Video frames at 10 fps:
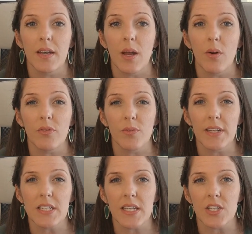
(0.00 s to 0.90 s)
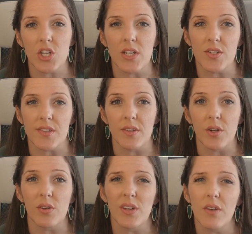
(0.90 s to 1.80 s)
Now, if you're renting, it changes a
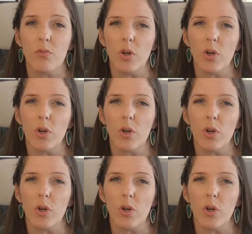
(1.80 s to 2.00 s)
little. In